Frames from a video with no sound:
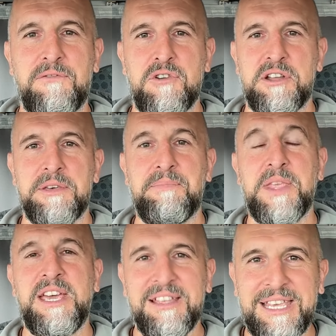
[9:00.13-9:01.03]
in front of them.
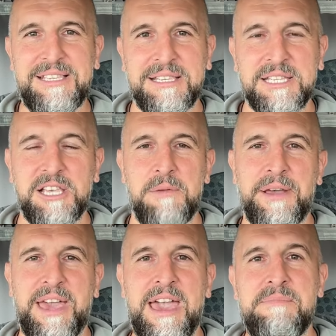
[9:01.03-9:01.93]
This is the
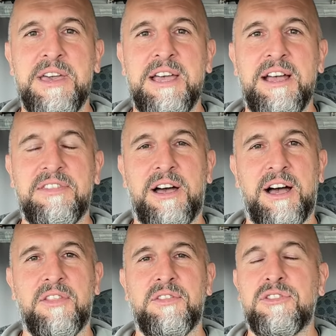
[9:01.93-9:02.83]
type of game
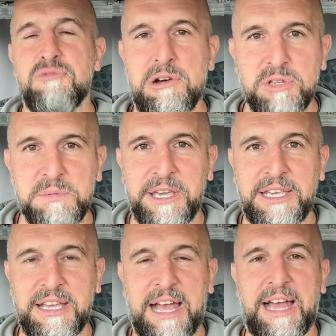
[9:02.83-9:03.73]
that thrills
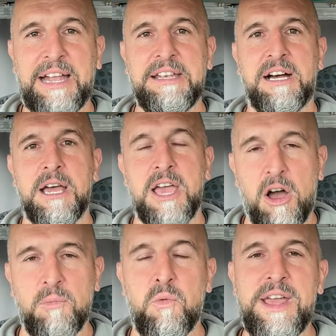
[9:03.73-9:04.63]
me. And I
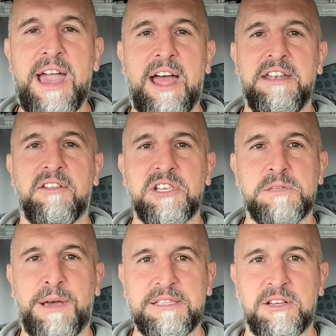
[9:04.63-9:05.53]
hope we get another
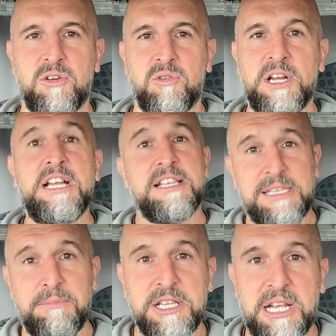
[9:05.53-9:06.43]
spectacle
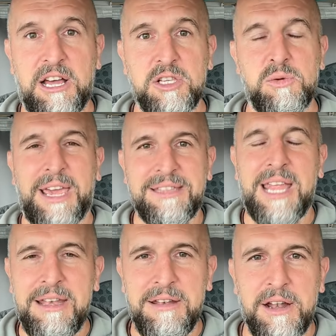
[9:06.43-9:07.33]
similar to last week.
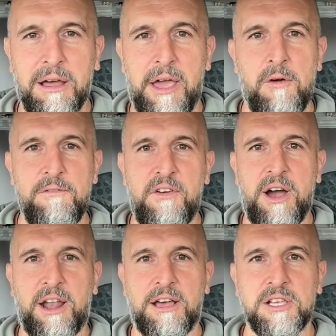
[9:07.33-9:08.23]
It didn't light on
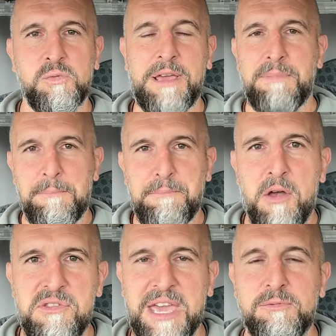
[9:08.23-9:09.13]
fire last week, but
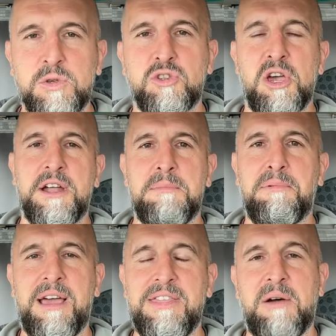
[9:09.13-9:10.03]
both teams were trying to
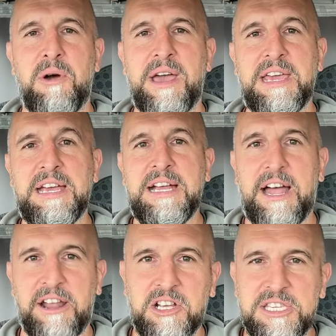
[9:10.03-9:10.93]
play that way.
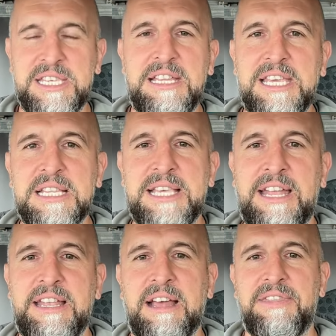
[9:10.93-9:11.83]
And I could see the
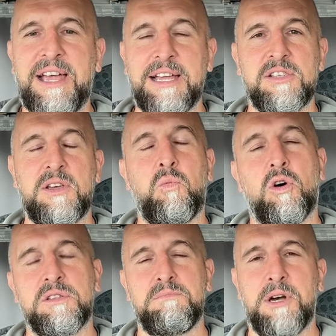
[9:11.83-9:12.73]
intent, and that's
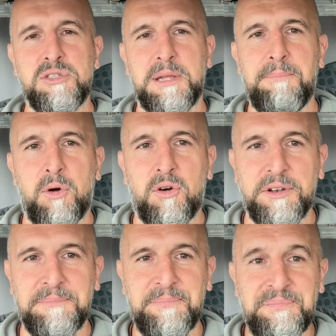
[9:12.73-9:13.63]
what's most
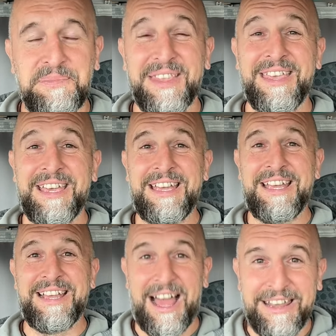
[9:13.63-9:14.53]
important.
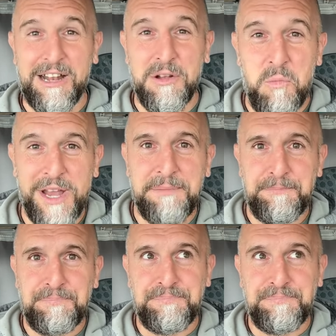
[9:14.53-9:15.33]
Can England win?